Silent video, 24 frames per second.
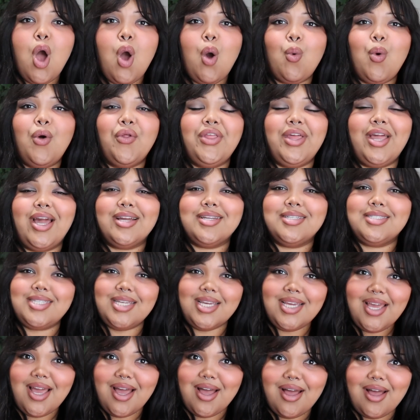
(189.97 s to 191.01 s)
Well, the
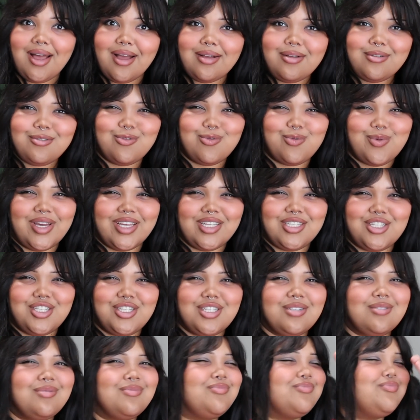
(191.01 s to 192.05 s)
idea, which